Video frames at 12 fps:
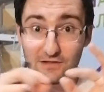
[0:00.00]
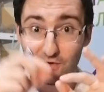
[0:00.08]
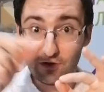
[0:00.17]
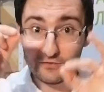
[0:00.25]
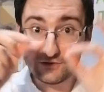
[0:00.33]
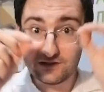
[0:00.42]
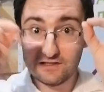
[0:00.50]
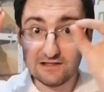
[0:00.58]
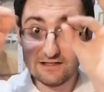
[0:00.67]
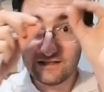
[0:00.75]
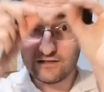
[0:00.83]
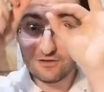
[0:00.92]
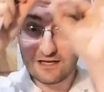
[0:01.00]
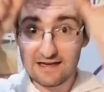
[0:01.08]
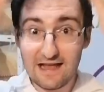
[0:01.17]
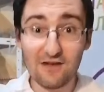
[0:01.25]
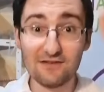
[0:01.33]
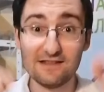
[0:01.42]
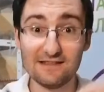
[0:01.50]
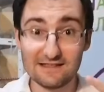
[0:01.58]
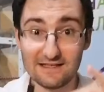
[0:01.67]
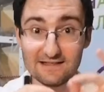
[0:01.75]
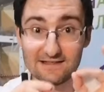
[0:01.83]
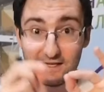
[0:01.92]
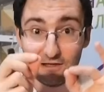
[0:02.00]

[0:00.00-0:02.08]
So those little canals and sticks